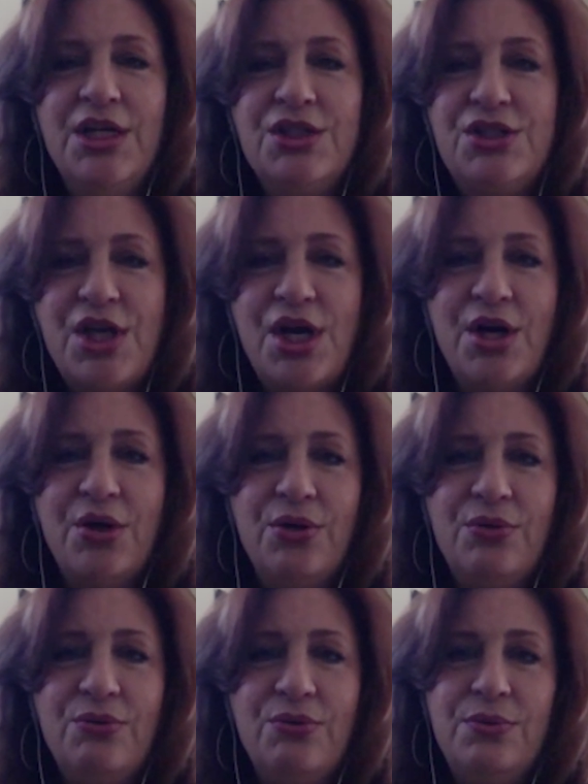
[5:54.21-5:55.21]

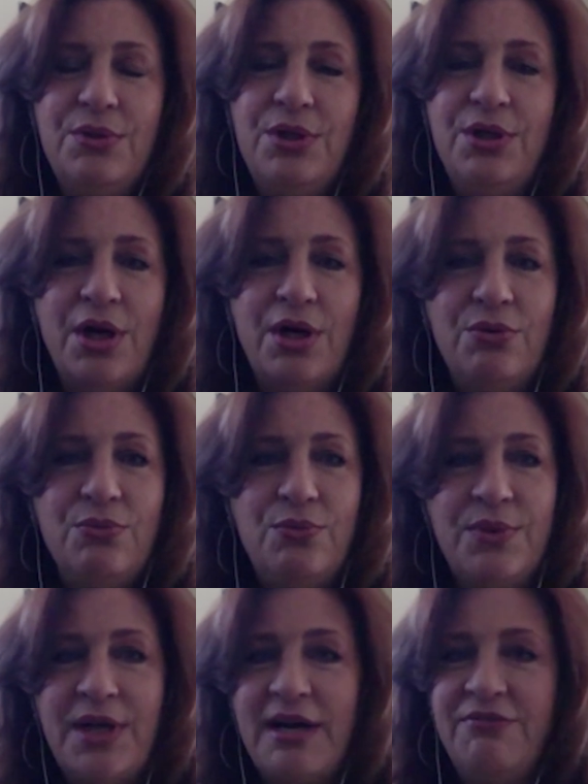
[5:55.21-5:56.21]
So, you know,
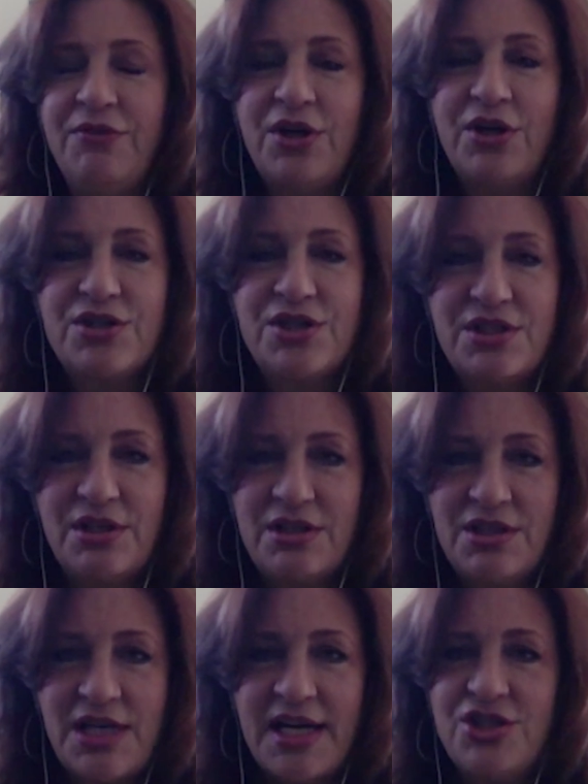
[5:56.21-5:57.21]
when I first
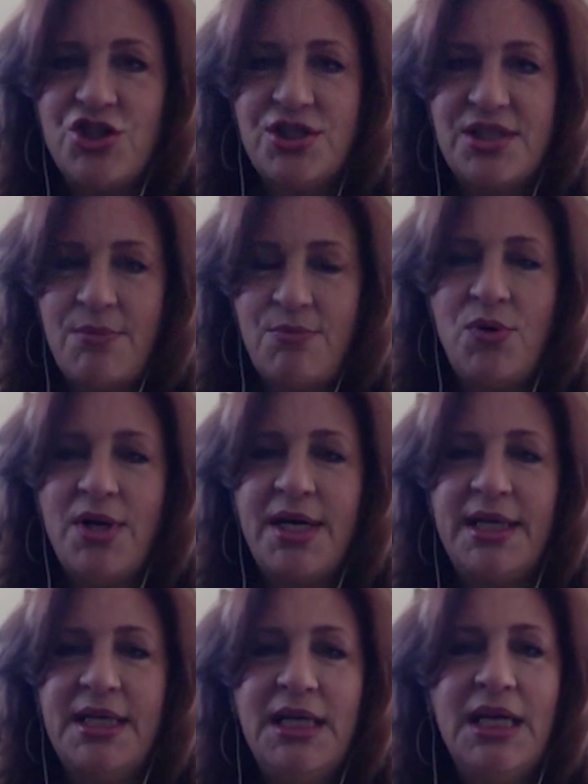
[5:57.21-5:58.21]
touch someone,